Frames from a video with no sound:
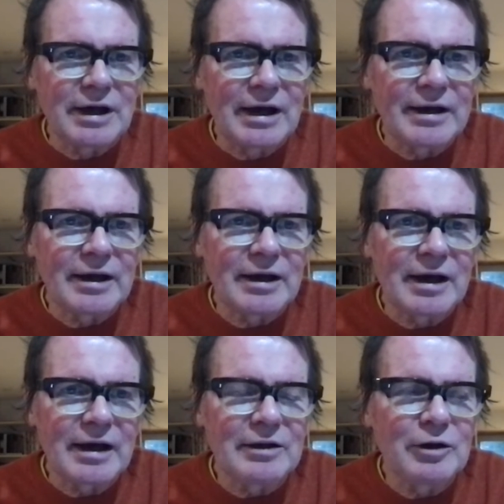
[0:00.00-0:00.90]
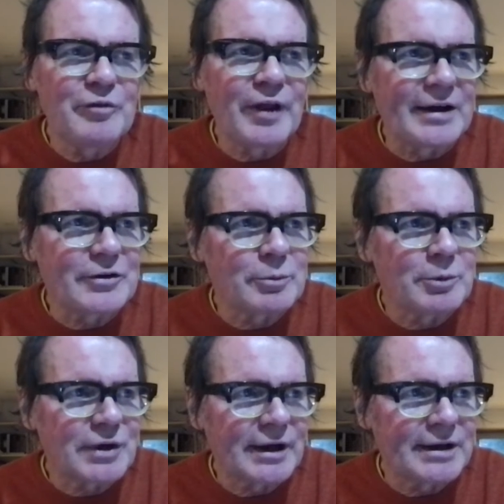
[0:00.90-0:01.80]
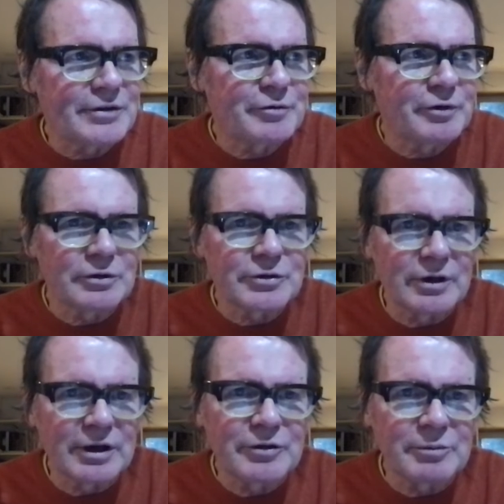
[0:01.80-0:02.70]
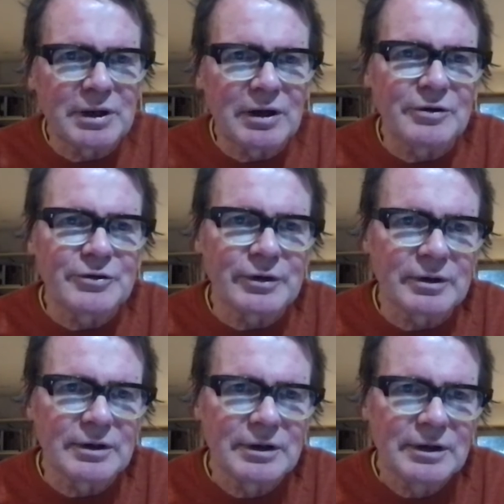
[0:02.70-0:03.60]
And I love that. It's almost like it's a folk song. It doesn't belong to,